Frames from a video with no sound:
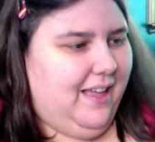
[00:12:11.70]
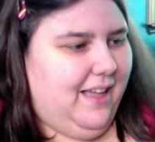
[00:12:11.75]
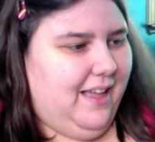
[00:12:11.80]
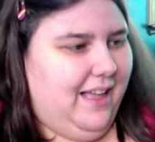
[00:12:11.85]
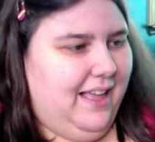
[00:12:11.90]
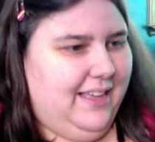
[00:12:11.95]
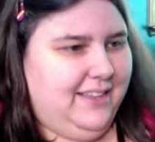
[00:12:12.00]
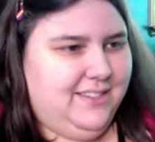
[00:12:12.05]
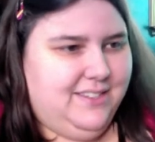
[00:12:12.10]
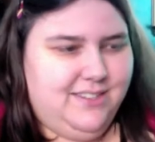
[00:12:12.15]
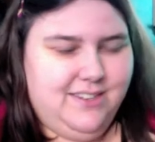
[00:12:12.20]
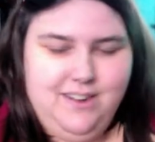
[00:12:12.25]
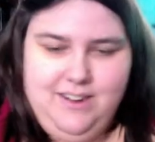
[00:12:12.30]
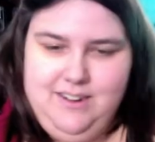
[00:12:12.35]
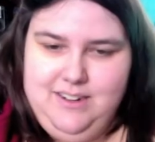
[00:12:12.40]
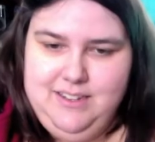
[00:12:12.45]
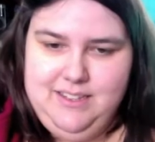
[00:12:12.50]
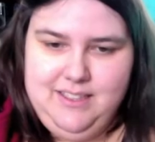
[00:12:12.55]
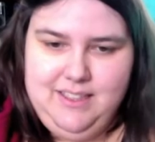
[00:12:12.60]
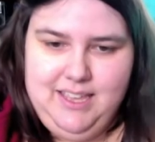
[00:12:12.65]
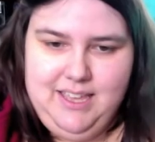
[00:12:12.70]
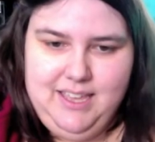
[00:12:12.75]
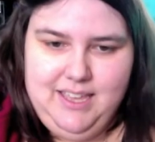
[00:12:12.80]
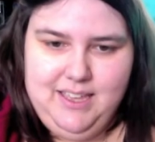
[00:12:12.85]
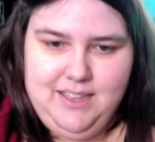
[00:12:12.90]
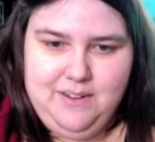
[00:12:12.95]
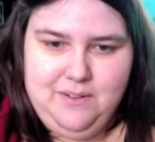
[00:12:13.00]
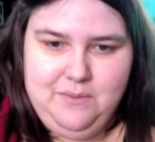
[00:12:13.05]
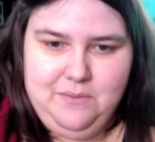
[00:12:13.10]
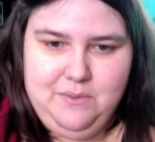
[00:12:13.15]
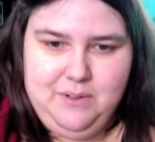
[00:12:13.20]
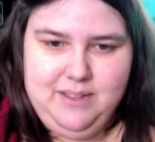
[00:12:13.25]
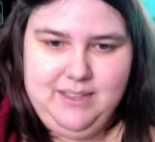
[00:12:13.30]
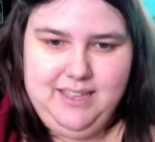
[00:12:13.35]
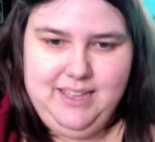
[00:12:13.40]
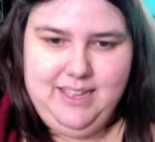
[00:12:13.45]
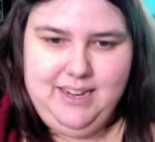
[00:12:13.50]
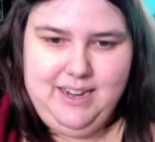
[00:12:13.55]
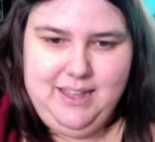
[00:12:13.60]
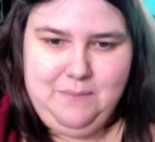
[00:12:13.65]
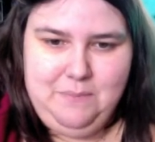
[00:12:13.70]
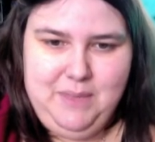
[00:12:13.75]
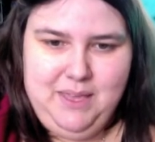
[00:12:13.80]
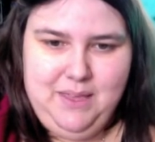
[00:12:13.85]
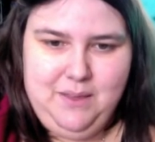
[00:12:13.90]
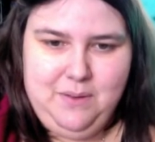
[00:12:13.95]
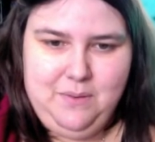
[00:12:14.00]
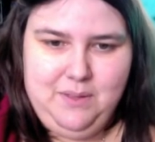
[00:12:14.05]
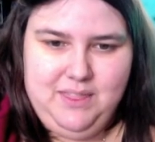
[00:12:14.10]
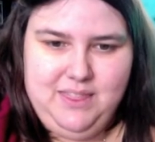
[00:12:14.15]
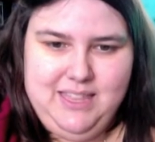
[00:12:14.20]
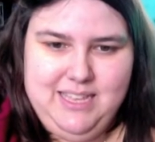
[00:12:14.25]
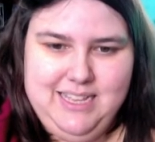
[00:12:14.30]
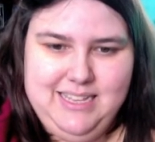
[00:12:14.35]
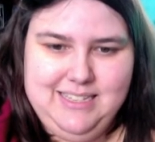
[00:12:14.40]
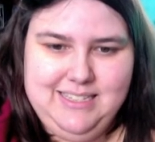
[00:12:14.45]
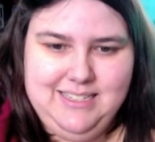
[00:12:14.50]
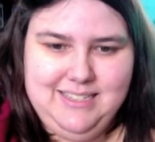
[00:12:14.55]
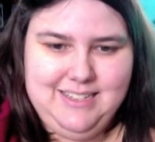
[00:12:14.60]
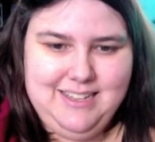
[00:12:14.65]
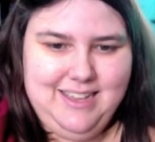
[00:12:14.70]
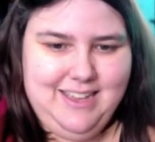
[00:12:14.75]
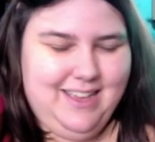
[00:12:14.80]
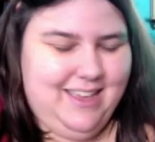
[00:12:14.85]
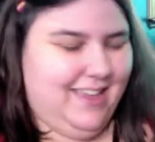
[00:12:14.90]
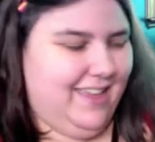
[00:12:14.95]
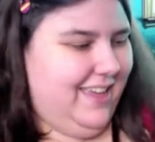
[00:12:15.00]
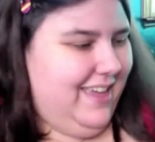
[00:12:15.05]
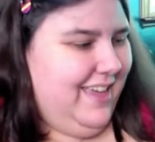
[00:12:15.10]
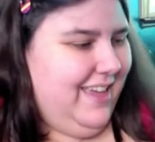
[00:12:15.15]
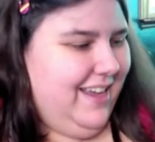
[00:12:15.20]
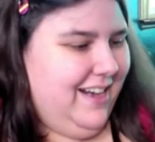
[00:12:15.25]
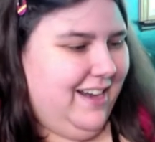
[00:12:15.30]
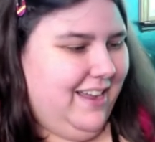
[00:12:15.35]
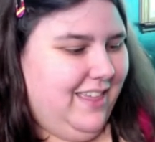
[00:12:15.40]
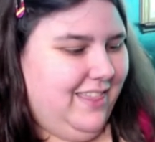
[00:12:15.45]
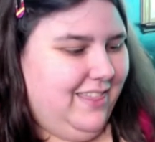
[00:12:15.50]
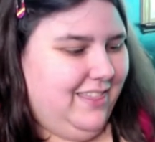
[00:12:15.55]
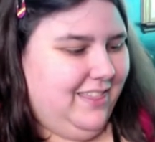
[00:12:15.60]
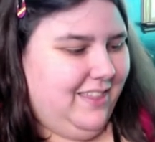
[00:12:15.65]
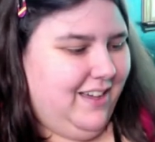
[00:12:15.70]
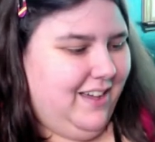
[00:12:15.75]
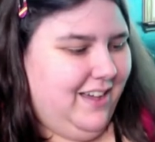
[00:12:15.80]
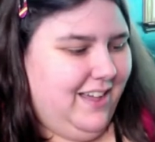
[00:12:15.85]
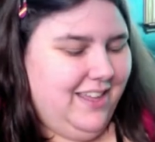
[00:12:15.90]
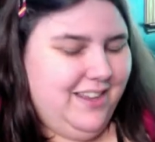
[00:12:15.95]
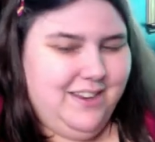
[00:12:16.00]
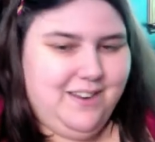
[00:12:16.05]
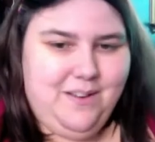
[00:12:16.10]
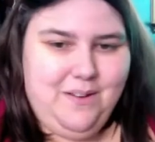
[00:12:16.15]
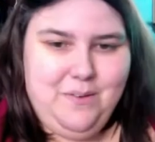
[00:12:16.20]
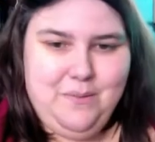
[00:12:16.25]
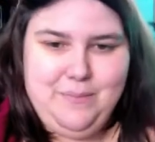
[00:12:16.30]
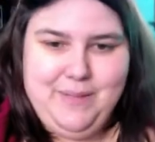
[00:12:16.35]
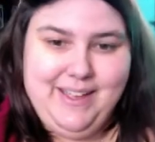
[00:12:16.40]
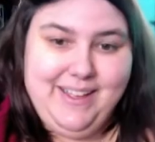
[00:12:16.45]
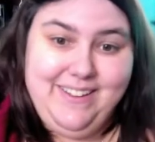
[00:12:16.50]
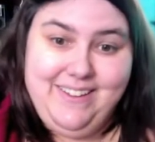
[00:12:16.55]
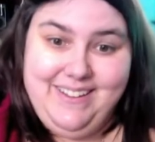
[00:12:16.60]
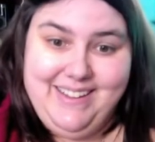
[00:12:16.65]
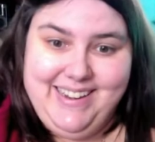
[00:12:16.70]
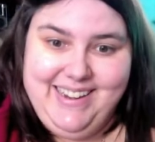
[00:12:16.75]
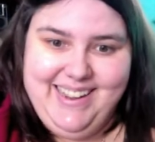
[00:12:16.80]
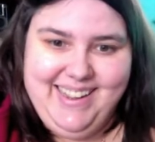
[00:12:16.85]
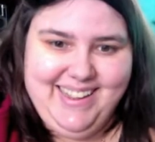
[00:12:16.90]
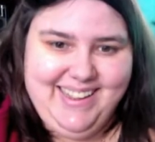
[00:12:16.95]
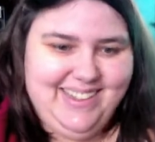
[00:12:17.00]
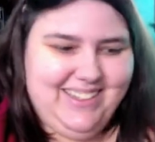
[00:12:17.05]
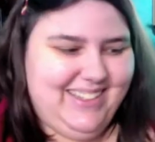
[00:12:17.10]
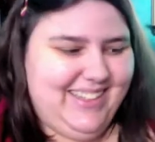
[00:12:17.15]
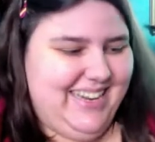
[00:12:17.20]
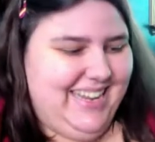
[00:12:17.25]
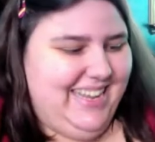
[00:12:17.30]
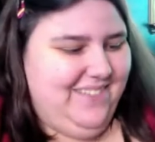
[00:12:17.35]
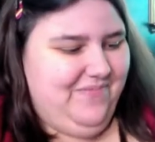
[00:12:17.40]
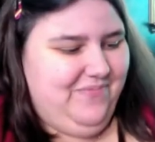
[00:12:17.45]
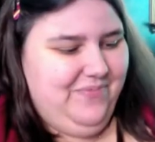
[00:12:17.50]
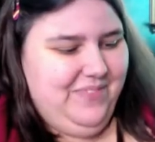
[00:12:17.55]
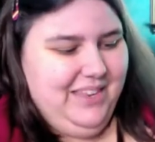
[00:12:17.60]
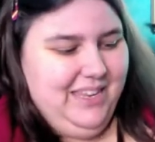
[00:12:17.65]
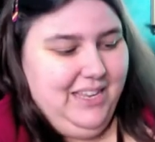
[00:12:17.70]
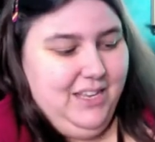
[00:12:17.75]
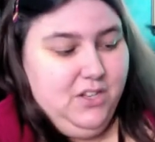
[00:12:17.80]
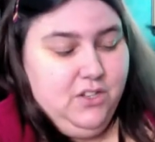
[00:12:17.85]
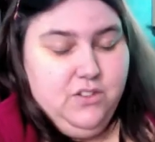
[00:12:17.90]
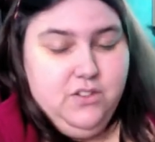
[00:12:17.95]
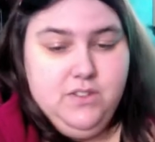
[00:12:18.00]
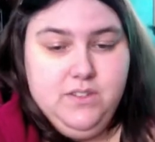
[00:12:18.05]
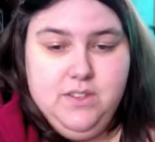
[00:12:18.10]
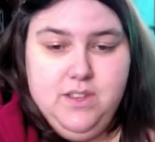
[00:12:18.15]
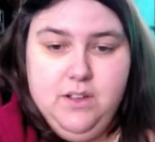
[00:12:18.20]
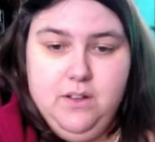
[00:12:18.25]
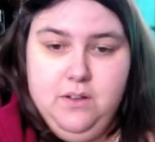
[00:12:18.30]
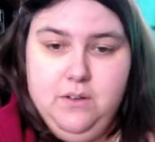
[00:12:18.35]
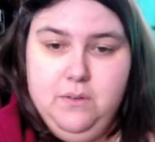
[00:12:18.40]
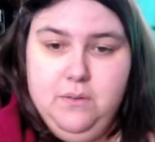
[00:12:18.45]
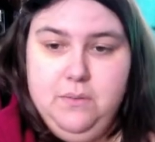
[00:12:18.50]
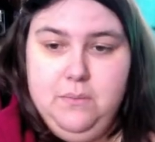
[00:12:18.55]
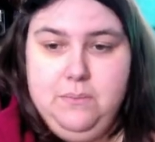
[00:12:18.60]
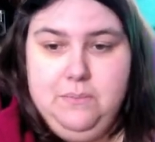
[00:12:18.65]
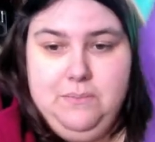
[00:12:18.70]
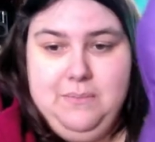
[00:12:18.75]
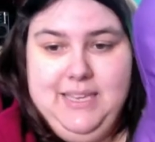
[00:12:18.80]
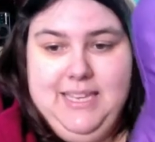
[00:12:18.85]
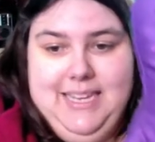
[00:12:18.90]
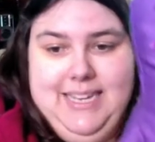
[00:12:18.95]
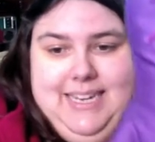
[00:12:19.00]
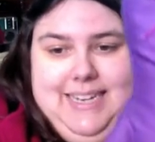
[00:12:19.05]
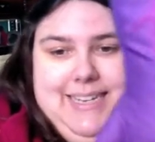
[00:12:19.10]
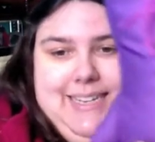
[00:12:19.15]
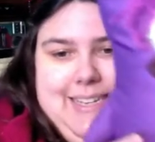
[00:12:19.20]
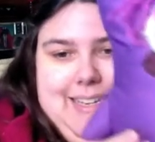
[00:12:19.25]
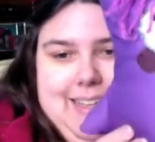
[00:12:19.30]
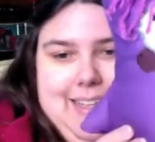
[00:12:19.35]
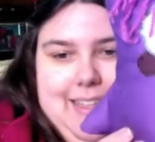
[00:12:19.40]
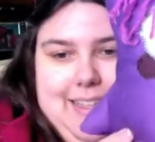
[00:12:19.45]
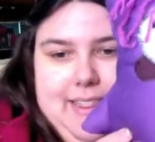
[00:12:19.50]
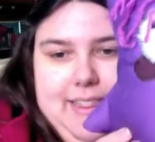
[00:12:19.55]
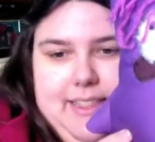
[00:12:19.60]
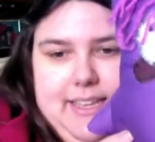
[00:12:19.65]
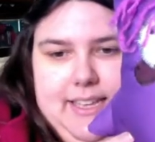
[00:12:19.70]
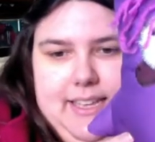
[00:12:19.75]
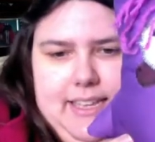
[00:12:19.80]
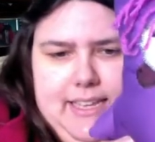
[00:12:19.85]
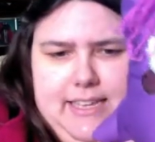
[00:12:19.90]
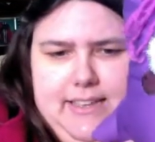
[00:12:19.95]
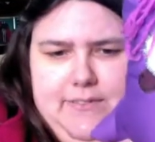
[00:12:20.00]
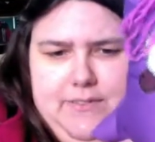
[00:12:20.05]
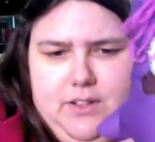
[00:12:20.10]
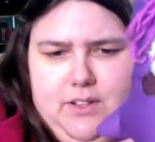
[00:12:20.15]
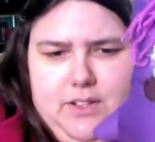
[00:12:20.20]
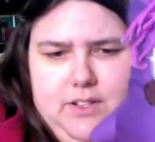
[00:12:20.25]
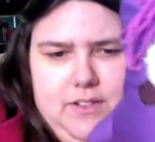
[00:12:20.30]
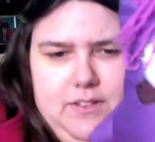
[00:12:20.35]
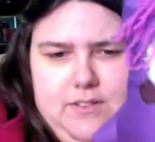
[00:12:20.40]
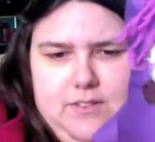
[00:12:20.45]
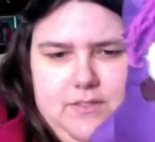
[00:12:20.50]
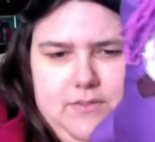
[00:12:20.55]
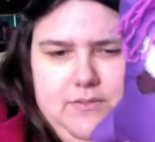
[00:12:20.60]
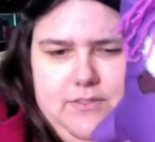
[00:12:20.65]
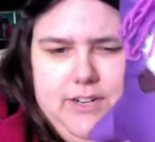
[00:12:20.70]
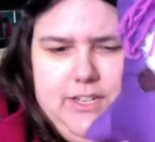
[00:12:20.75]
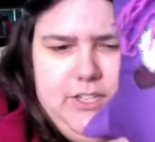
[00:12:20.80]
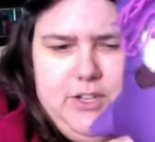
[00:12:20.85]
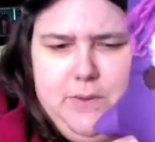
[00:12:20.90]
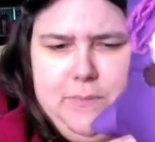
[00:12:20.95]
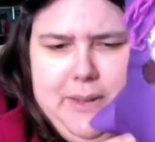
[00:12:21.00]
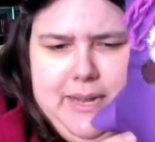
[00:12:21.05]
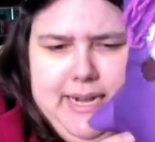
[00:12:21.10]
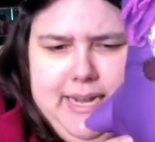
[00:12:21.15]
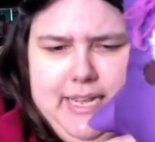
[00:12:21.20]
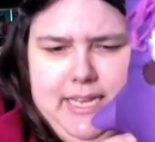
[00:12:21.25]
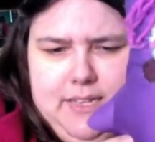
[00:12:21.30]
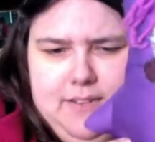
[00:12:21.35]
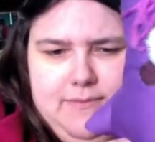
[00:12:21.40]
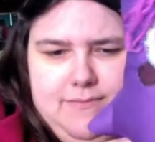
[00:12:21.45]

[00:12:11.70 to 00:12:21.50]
I started thinking, what can I make with this? And I thought, oh my god, I got it. So meet the evil freezer bunny.